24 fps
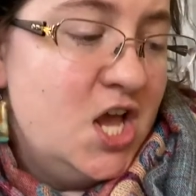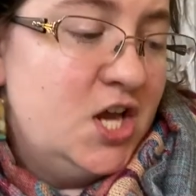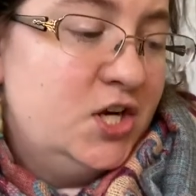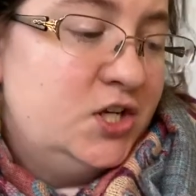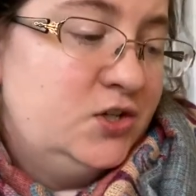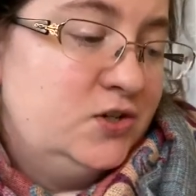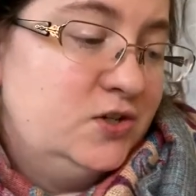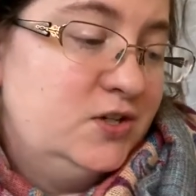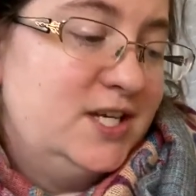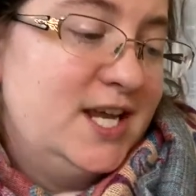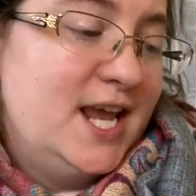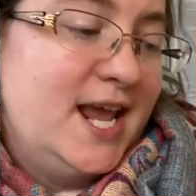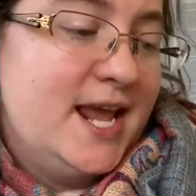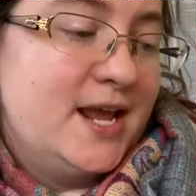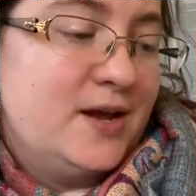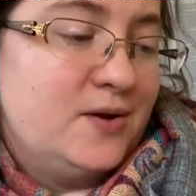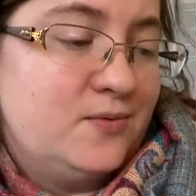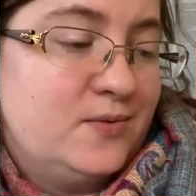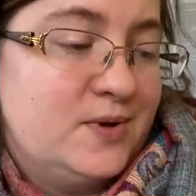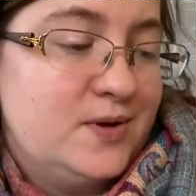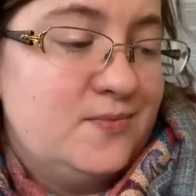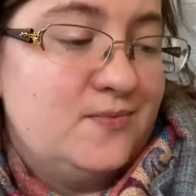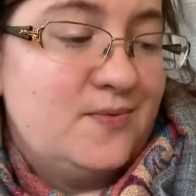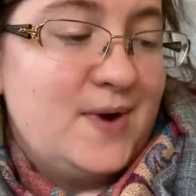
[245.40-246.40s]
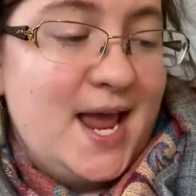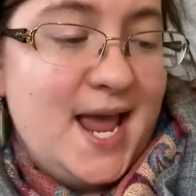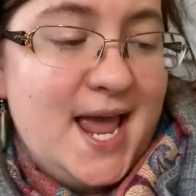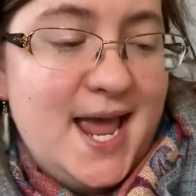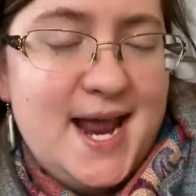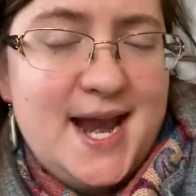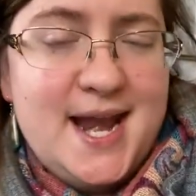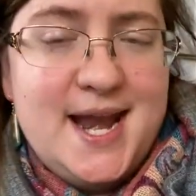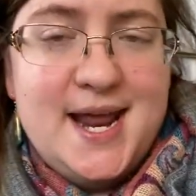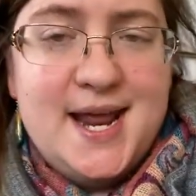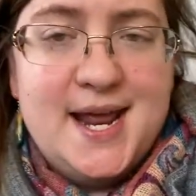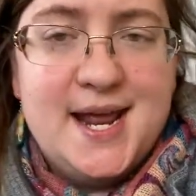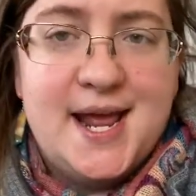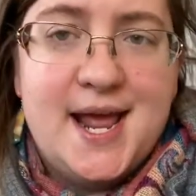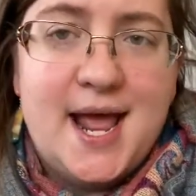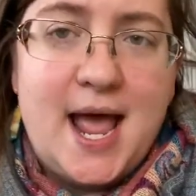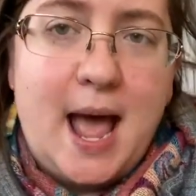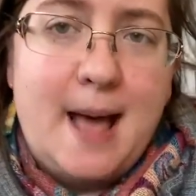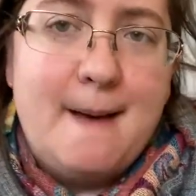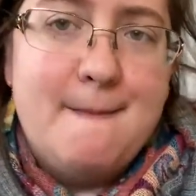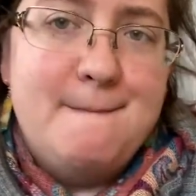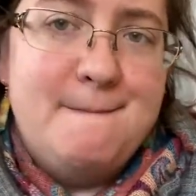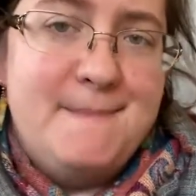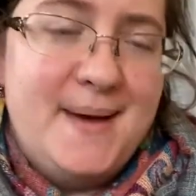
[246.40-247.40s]
Today we read
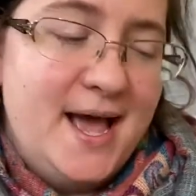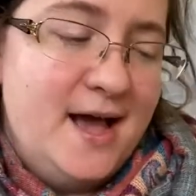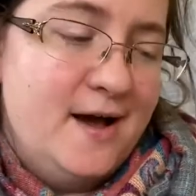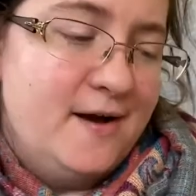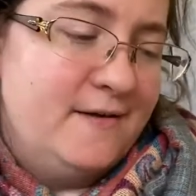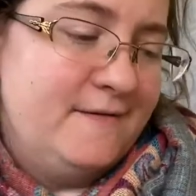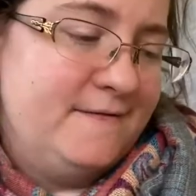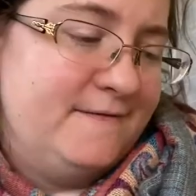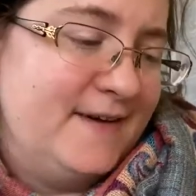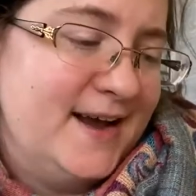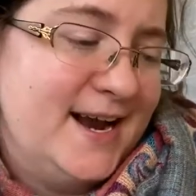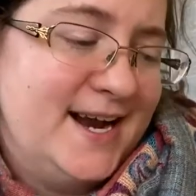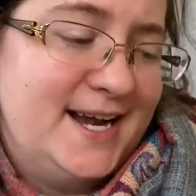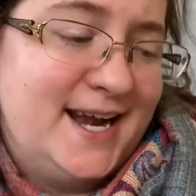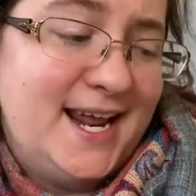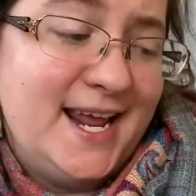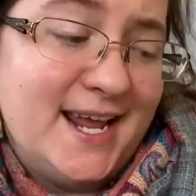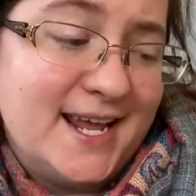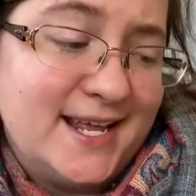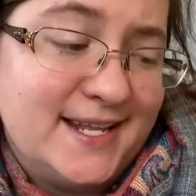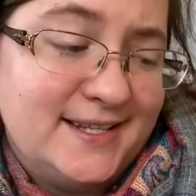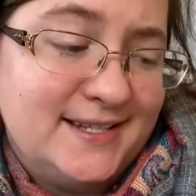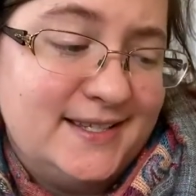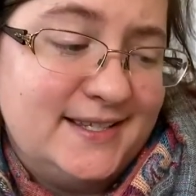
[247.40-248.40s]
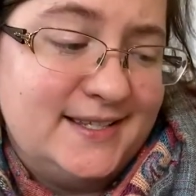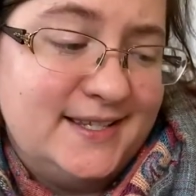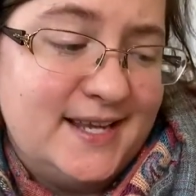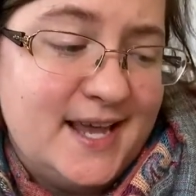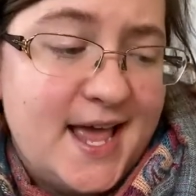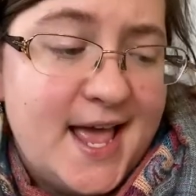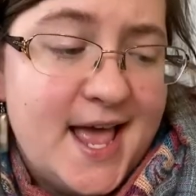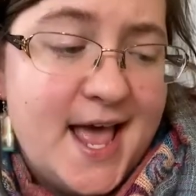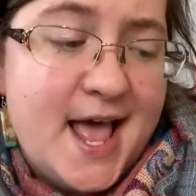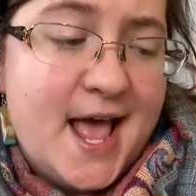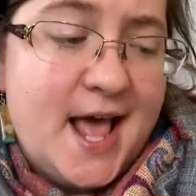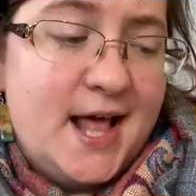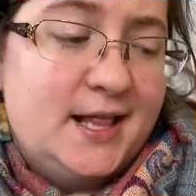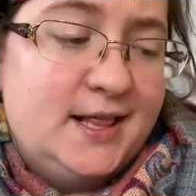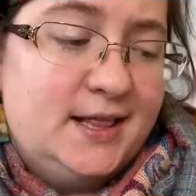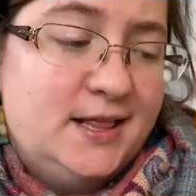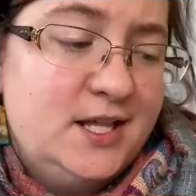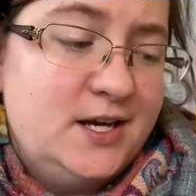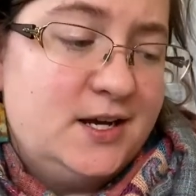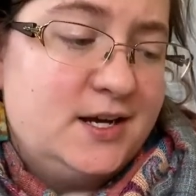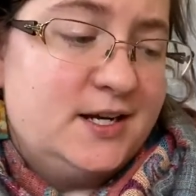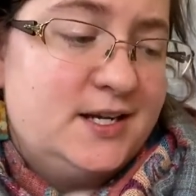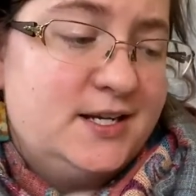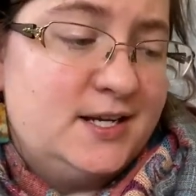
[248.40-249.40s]
about finance,
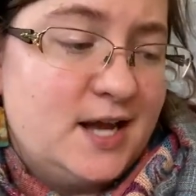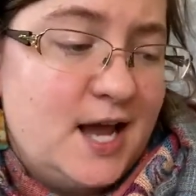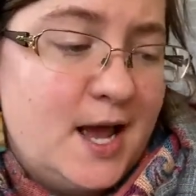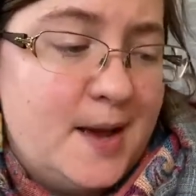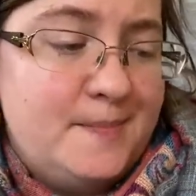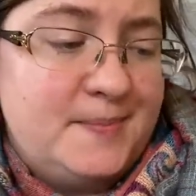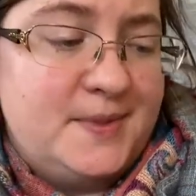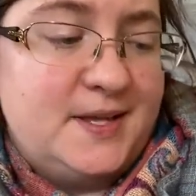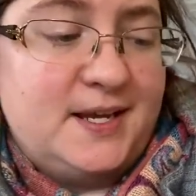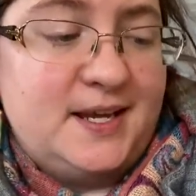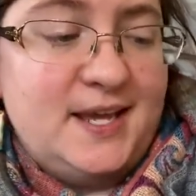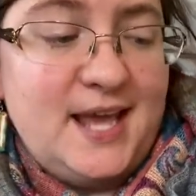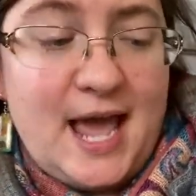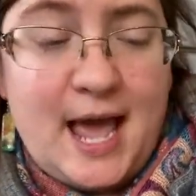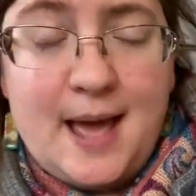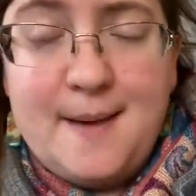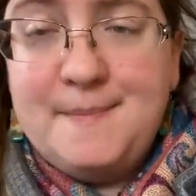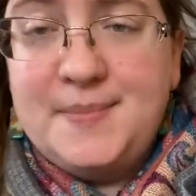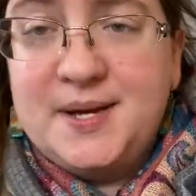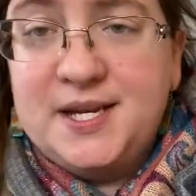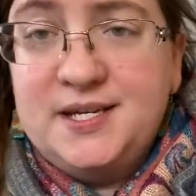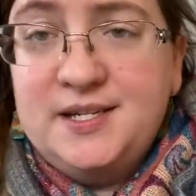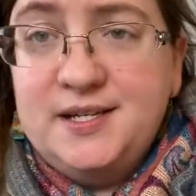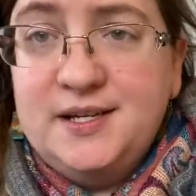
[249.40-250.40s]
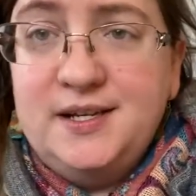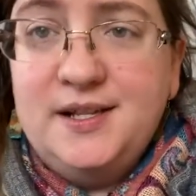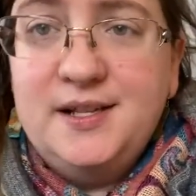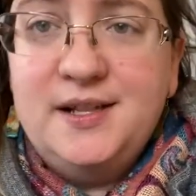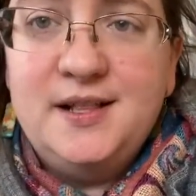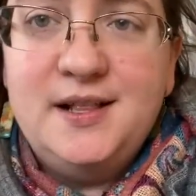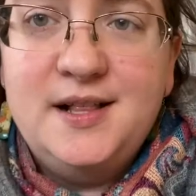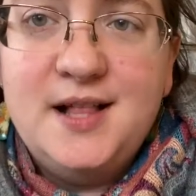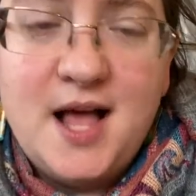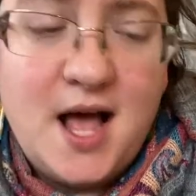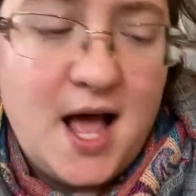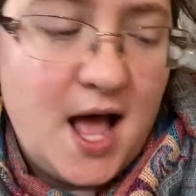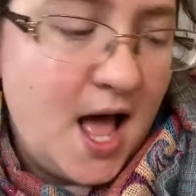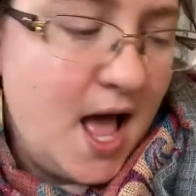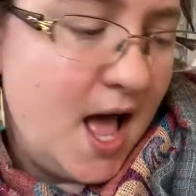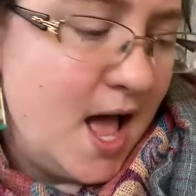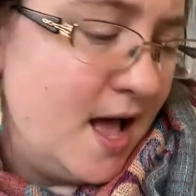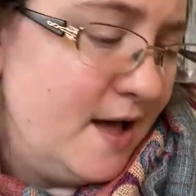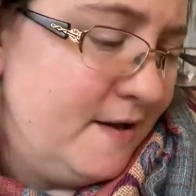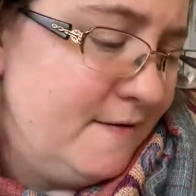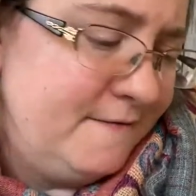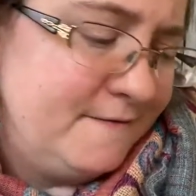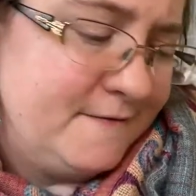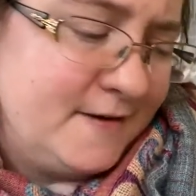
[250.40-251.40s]
looked up the capital
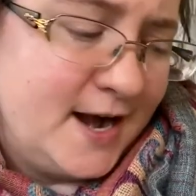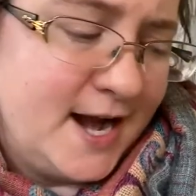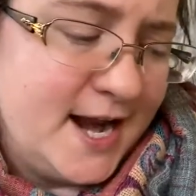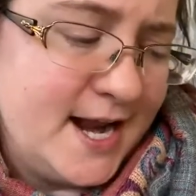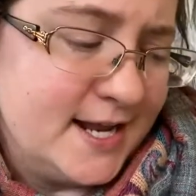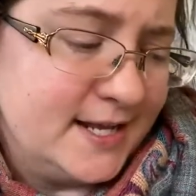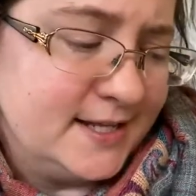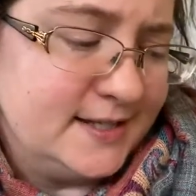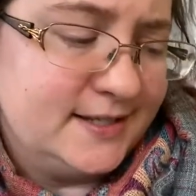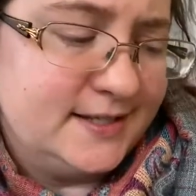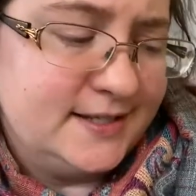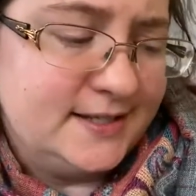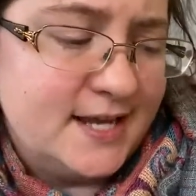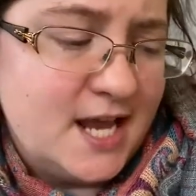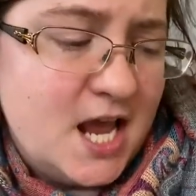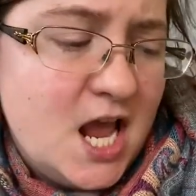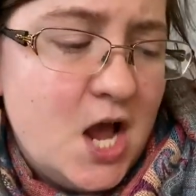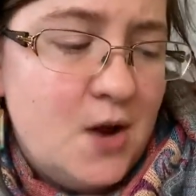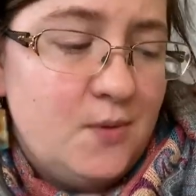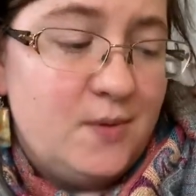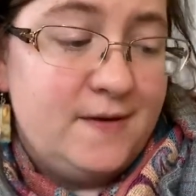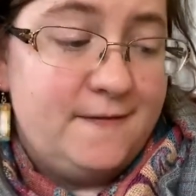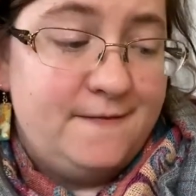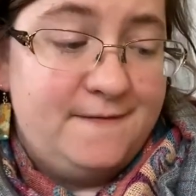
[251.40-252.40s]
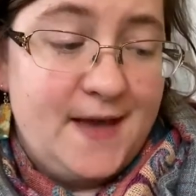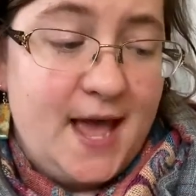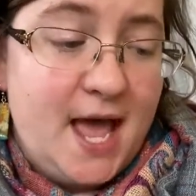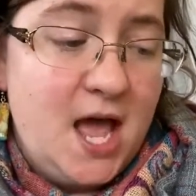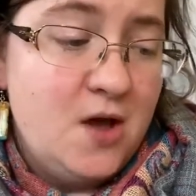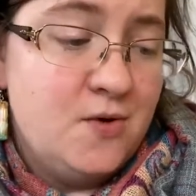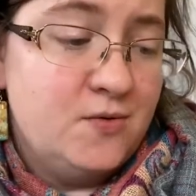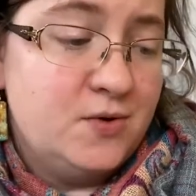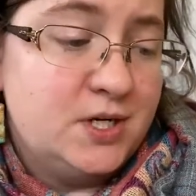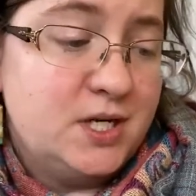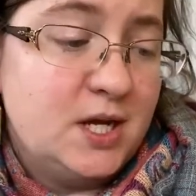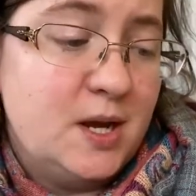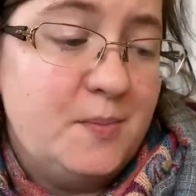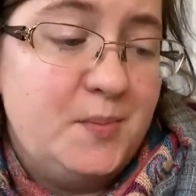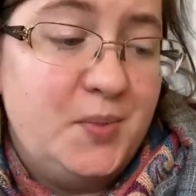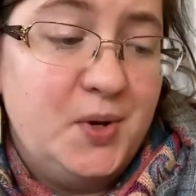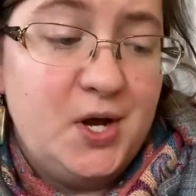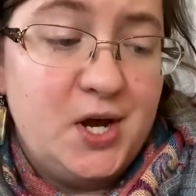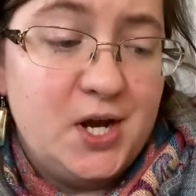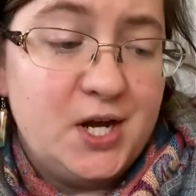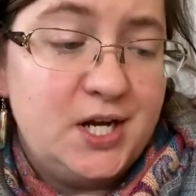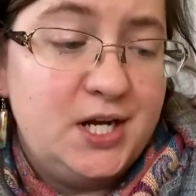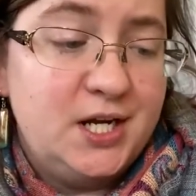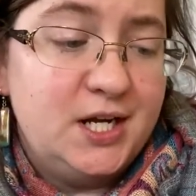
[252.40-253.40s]
of France. We found a
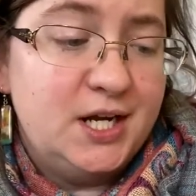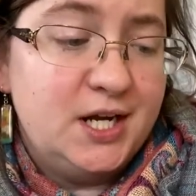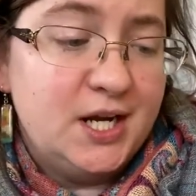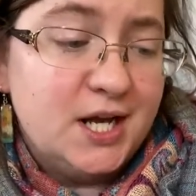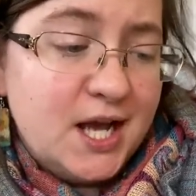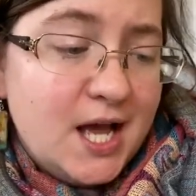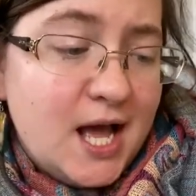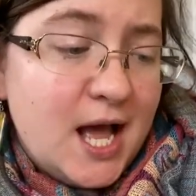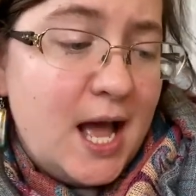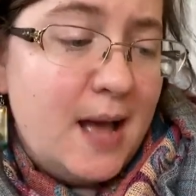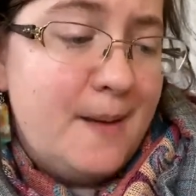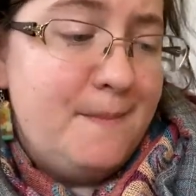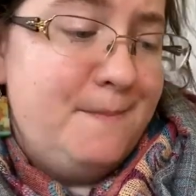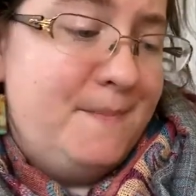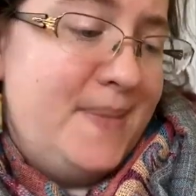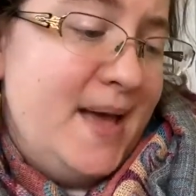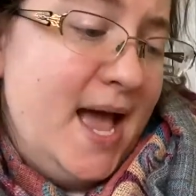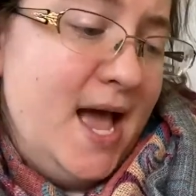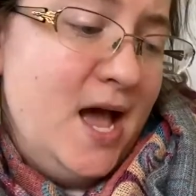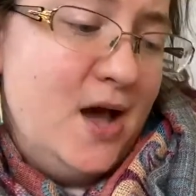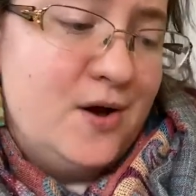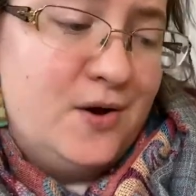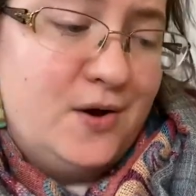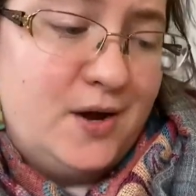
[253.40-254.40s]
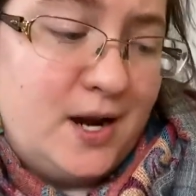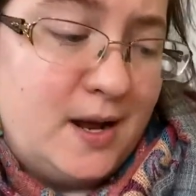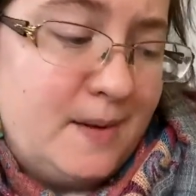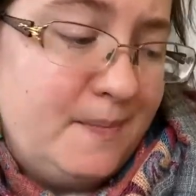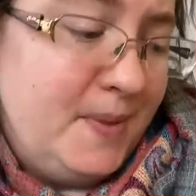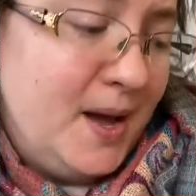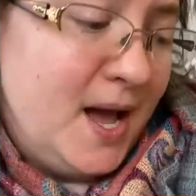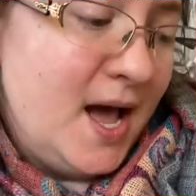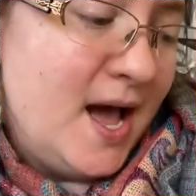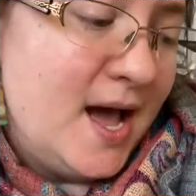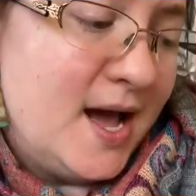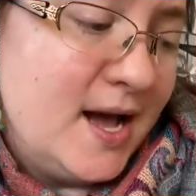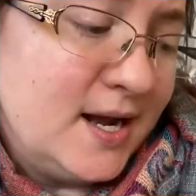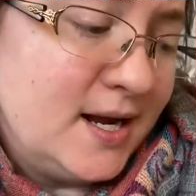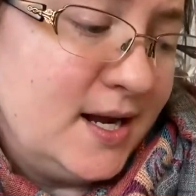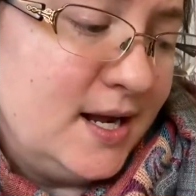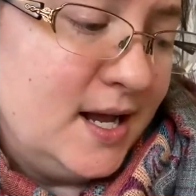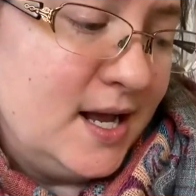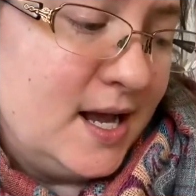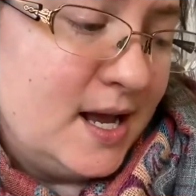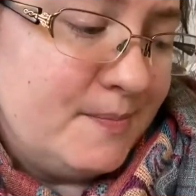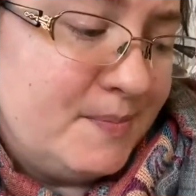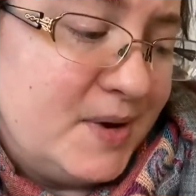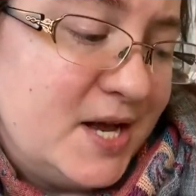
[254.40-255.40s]
book about a pug,
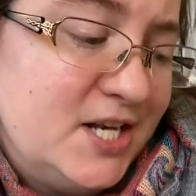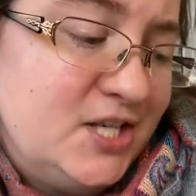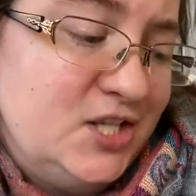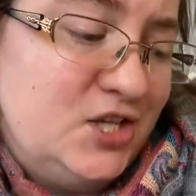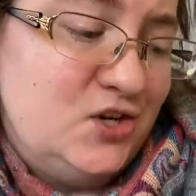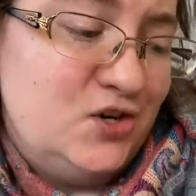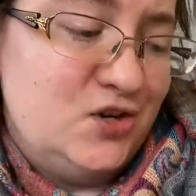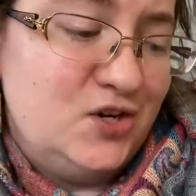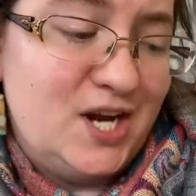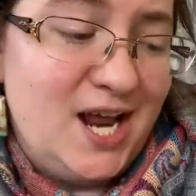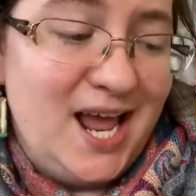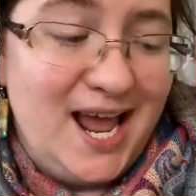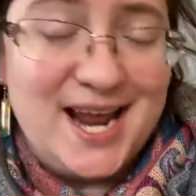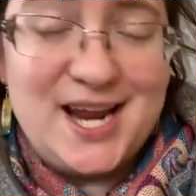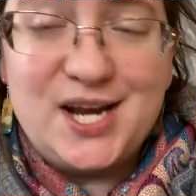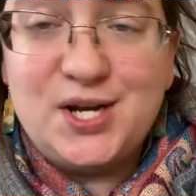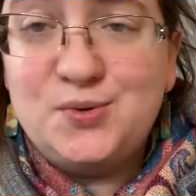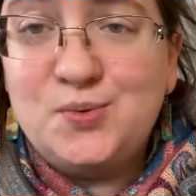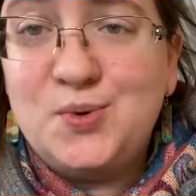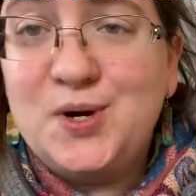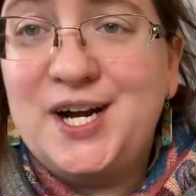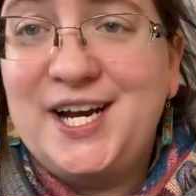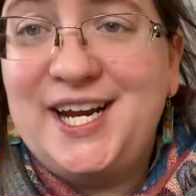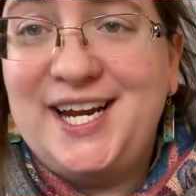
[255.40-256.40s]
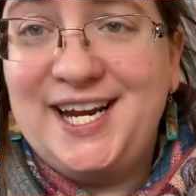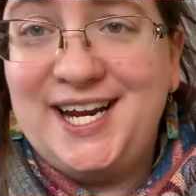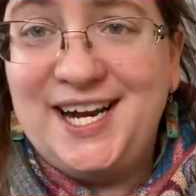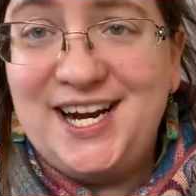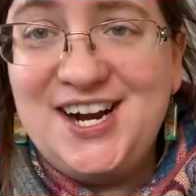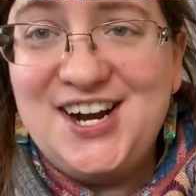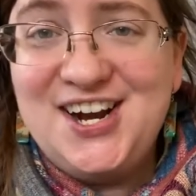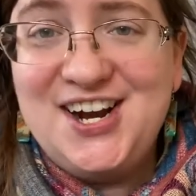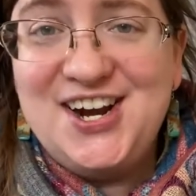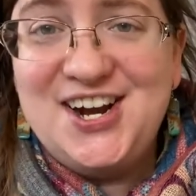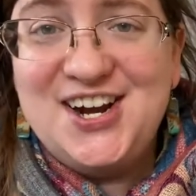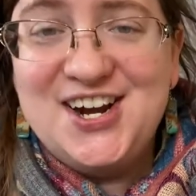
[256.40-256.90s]
but tonight we're here